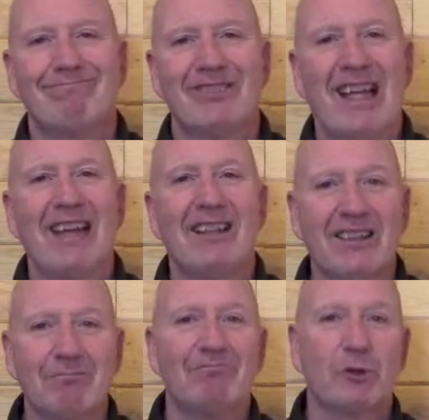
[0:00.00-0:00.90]

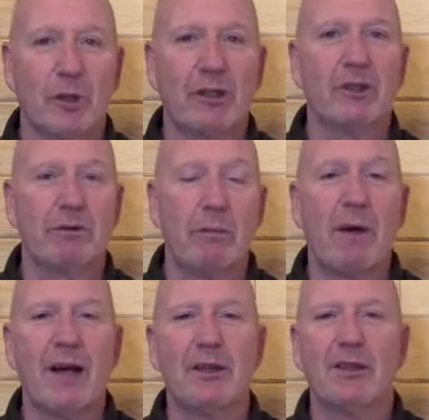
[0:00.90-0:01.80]
Sadly, triggers and
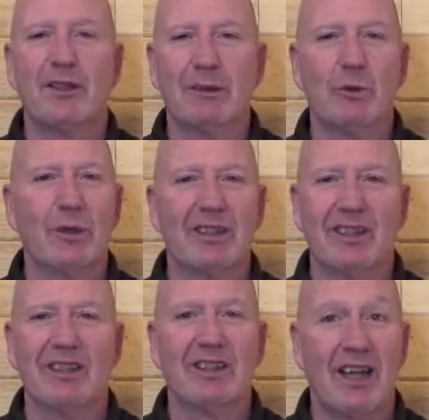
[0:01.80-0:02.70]
reminders seem to
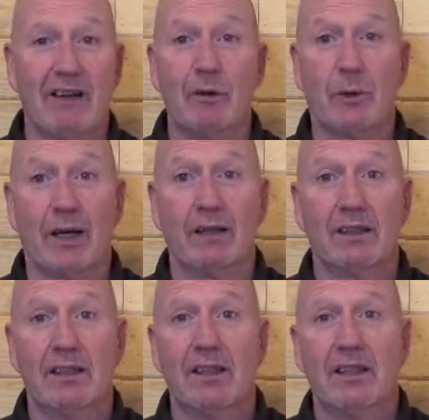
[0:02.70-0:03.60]
exist everywhere,
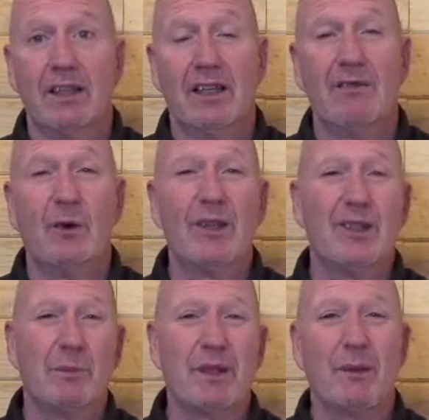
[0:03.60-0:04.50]
and avoidance
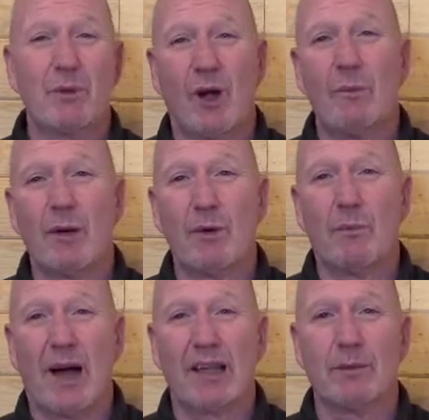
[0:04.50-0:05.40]
becomes all but
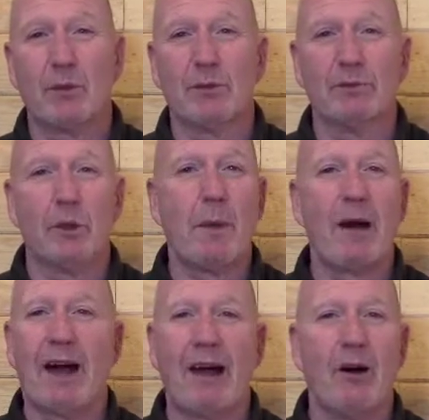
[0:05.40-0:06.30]
impossible no
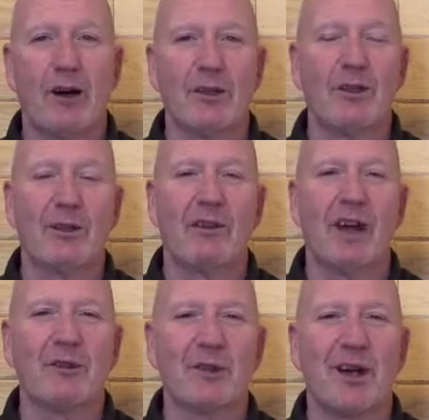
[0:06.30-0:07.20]
matter how hard the
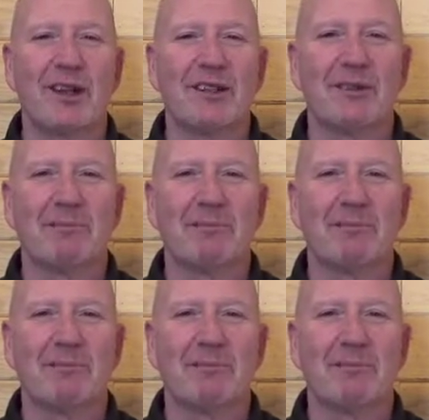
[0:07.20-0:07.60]
survivor tries.